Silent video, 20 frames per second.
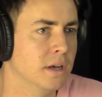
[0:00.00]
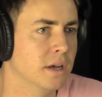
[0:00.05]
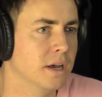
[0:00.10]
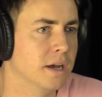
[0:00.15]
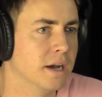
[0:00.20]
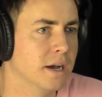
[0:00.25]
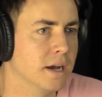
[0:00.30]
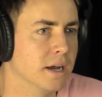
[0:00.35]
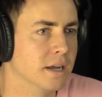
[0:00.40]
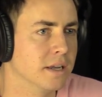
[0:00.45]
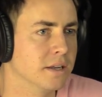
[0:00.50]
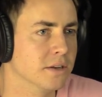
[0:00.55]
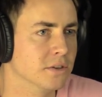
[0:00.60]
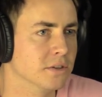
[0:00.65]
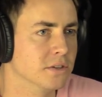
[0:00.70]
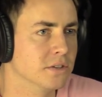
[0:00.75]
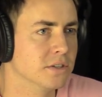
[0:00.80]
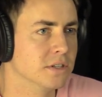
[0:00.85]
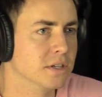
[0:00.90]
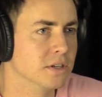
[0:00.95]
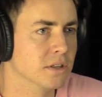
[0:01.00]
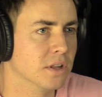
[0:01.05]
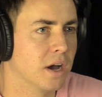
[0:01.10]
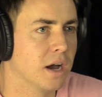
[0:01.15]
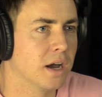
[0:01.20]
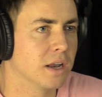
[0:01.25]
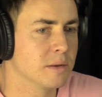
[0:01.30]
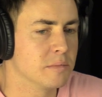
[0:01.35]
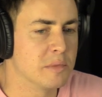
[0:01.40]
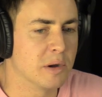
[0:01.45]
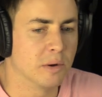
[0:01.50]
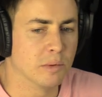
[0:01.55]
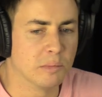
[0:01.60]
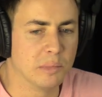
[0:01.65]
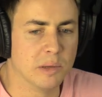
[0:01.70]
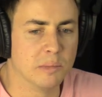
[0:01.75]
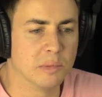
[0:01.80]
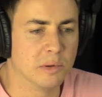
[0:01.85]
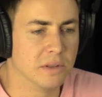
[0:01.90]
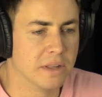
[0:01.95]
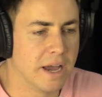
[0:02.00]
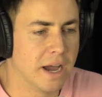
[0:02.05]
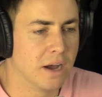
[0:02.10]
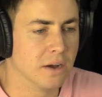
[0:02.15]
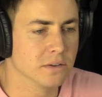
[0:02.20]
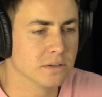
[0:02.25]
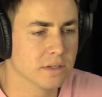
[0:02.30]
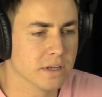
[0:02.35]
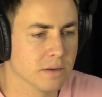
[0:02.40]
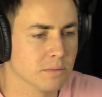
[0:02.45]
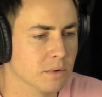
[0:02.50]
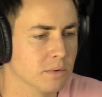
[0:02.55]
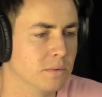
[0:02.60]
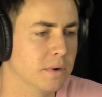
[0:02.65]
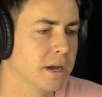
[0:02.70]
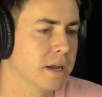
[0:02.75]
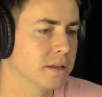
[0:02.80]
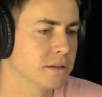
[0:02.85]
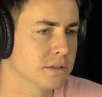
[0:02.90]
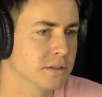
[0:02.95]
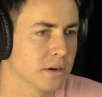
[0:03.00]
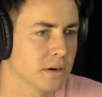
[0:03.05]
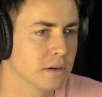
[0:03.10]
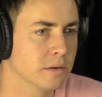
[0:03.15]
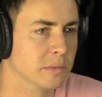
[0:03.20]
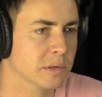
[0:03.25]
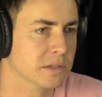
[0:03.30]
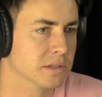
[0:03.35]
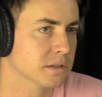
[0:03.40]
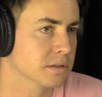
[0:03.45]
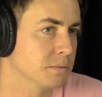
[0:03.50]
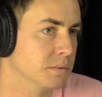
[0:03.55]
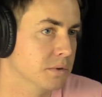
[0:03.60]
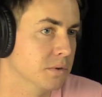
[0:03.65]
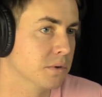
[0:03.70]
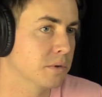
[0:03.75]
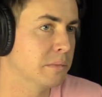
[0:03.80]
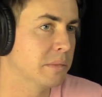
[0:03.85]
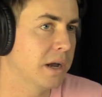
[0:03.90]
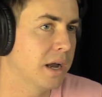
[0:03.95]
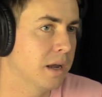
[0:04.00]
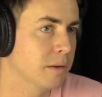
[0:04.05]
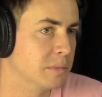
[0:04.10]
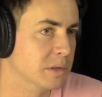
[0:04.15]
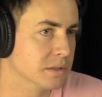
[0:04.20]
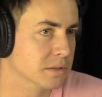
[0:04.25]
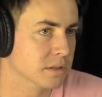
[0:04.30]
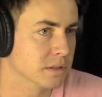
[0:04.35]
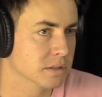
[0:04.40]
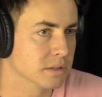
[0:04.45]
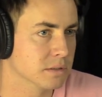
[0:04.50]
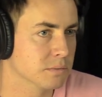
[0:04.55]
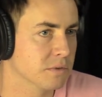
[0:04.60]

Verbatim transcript: yeah. uh, you know, you see a lot about people now saying, "Well, why start a business when you can buy a business?"